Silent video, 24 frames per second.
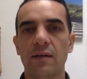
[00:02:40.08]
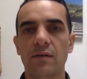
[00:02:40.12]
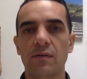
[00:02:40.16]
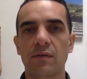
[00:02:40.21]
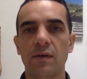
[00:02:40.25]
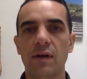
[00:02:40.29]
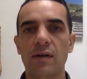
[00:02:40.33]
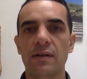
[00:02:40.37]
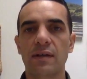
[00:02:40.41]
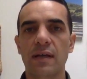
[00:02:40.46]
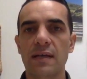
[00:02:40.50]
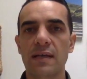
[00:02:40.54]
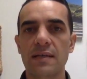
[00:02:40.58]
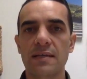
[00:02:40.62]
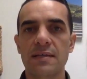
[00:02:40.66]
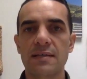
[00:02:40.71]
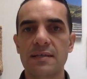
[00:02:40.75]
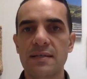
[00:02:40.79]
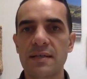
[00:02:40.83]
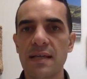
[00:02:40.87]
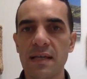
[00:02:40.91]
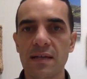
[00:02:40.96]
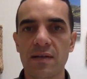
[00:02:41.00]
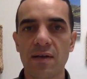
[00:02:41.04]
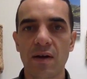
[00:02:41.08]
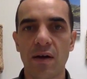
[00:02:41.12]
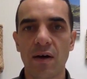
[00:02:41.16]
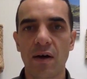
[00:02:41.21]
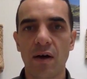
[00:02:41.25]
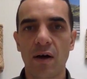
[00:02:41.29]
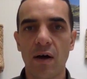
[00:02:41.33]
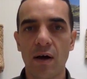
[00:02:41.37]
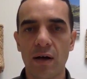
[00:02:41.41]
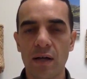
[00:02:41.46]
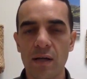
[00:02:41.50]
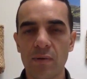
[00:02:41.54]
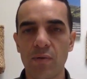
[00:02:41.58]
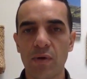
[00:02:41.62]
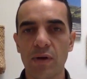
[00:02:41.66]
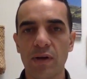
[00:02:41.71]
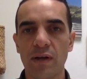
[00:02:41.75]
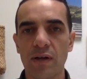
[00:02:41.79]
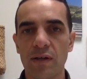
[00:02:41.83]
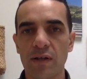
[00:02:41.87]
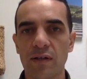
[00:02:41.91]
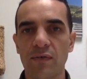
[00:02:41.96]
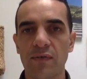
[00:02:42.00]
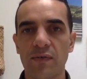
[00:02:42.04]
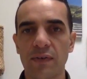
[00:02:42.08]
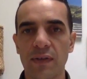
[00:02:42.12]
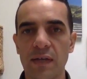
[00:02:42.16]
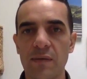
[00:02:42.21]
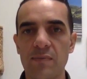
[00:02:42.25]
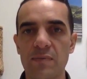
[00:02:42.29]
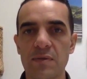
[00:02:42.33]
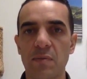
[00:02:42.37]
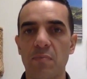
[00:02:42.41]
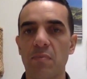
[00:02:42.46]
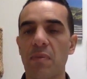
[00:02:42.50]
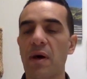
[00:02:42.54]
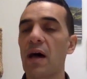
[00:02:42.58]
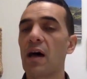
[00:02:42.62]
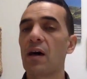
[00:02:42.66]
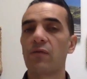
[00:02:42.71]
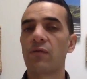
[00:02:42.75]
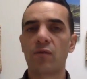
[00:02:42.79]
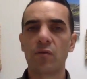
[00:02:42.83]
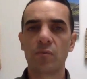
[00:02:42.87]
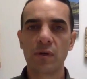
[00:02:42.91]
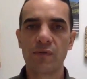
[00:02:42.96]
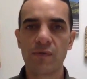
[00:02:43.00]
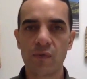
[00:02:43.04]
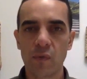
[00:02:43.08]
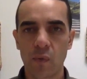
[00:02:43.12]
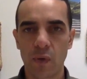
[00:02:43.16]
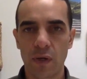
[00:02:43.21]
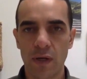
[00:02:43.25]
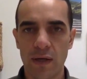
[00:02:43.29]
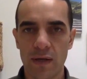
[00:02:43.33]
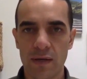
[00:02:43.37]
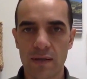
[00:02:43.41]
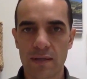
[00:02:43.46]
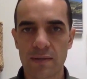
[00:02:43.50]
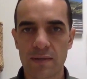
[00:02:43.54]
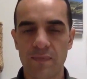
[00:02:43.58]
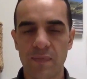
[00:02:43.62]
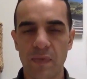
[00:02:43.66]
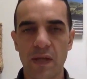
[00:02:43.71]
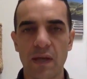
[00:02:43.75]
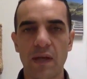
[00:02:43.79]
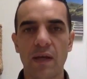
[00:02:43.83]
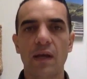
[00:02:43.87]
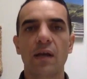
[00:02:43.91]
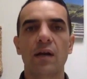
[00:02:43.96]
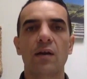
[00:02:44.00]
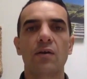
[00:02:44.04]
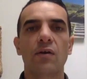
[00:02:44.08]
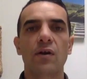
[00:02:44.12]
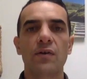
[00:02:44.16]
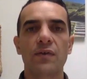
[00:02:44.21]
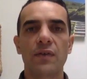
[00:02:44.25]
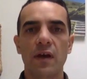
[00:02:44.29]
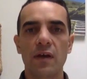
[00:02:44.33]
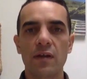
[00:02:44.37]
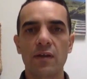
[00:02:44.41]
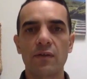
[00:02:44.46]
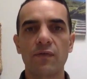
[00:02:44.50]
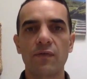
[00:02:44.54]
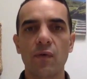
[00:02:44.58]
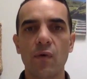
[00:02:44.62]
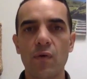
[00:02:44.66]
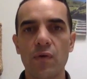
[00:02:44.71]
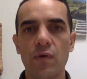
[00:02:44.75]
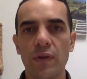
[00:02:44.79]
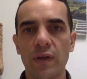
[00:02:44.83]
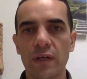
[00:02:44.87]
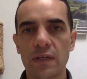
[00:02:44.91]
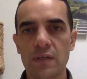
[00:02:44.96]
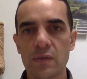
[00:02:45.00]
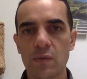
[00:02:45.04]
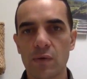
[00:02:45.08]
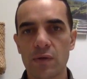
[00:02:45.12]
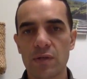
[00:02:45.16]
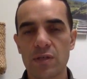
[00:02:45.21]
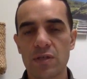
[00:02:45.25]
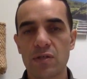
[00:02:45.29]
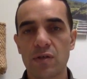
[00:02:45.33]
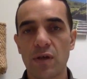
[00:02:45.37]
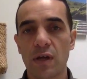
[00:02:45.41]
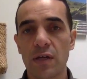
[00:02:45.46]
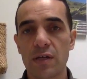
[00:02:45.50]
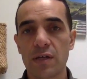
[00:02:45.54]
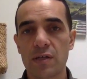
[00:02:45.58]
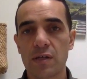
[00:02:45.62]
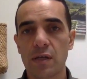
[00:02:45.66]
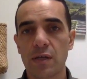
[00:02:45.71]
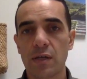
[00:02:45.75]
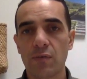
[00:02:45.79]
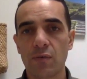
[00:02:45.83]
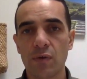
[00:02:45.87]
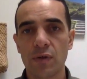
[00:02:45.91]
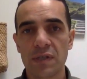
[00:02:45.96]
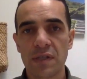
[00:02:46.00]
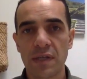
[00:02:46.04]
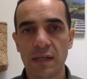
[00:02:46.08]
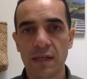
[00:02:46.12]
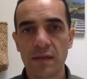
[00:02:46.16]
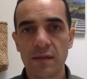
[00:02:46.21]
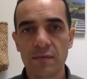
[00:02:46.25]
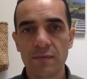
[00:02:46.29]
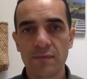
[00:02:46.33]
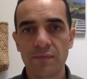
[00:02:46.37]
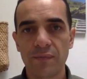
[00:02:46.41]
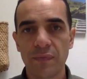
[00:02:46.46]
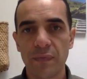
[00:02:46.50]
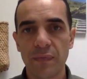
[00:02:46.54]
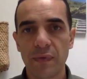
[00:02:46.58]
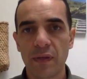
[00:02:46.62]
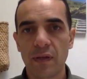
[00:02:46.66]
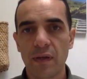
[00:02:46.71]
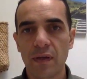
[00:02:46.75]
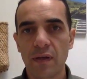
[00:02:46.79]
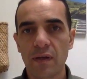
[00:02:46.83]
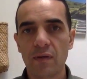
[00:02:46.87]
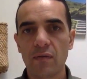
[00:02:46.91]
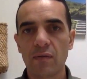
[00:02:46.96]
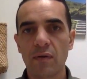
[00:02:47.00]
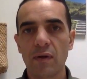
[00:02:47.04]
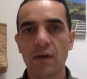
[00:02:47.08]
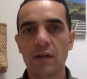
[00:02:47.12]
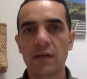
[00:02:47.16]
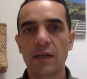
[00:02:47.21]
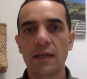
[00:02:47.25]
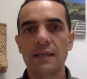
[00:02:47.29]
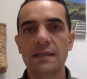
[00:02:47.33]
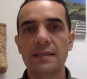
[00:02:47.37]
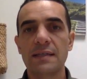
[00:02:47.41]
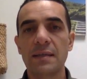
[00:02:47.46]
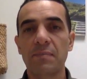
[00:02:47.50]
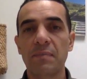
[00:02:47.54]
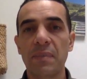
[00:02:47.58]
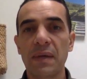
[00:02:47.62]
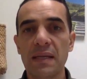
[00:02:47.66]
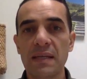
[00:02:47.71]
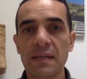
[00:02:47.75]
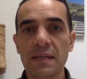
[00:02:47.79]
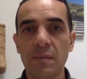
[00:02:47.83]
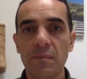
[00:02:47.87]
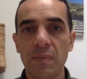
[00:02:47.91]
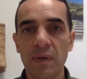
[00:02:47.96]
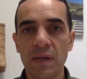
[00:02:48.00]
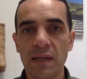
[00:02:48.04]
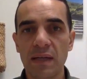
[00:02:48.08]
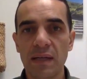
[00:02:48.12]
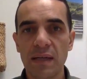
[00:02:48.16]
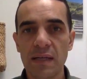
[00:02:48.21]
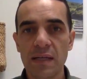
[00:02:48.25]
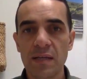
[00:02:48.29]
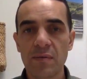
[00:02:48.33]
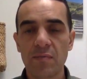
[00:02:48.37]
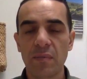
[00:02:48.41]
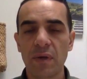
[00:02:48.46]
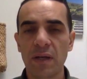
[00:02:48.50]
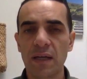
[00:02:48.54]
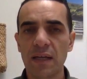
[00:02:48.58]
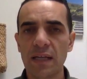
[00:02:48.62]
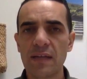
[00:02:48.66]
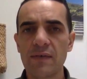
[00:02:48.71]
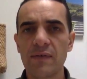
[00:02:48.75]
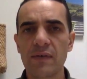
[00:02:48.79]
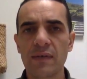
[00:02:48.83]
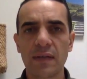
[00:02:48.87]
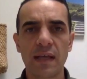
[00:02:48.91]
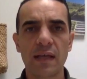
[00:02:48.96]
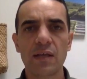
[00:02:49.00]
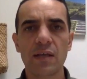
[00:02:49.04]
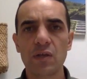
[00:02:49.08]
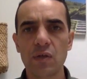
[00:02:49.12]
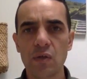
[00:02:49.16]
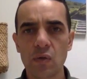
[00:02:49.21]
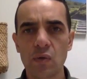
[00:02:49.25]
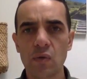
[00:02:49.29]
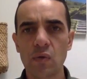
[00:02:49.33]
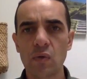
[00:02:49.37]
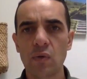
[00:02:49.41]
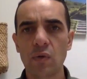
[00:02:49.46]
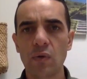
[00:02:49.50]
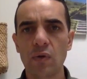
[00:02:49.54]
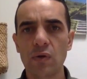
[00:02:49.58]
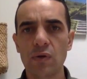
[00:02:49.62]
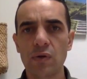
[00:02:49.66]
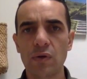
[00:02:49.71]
right? That set highly productive teams apart from everyone else. Right, the other 4 things were structure and routine, right? Dependability, believing that you